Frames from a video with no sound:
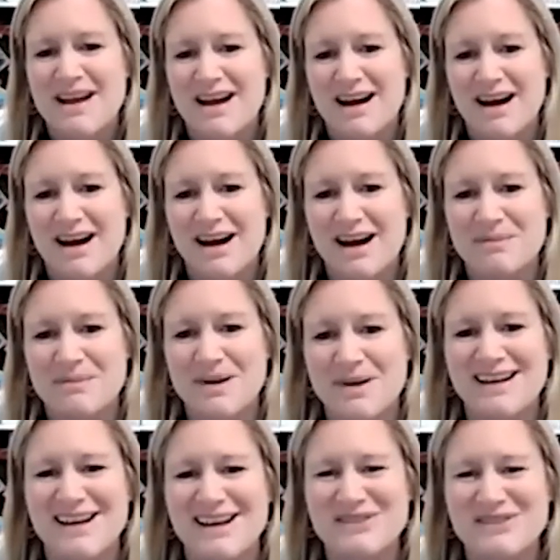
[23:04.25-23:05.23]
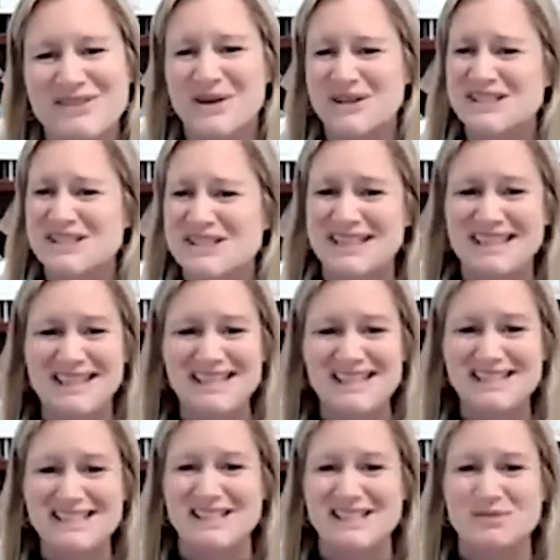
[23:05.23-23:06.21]
Unfortunately,
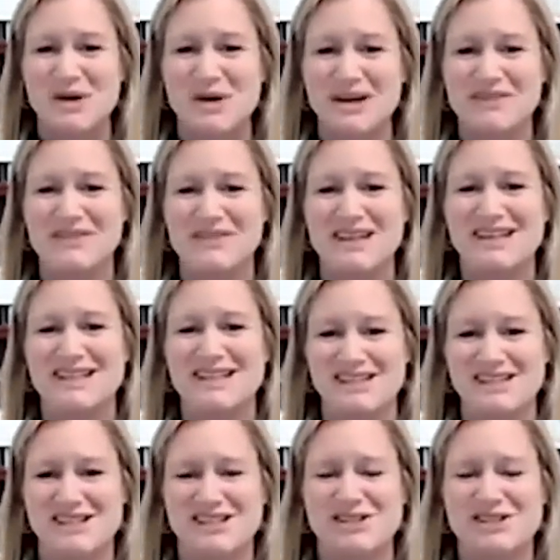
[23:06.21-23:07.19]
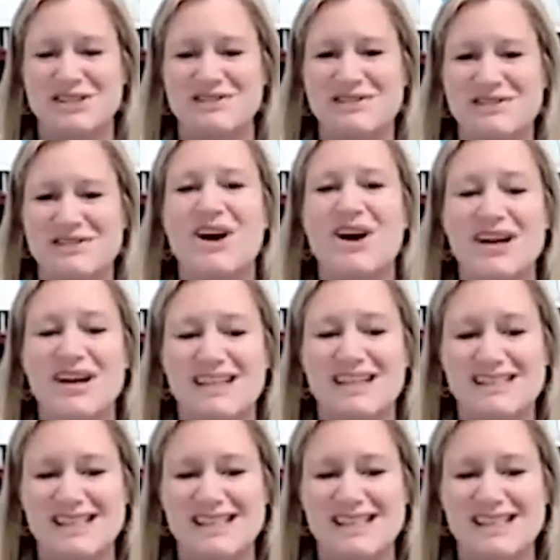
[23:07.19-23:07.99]
that's just one of the sort of targets.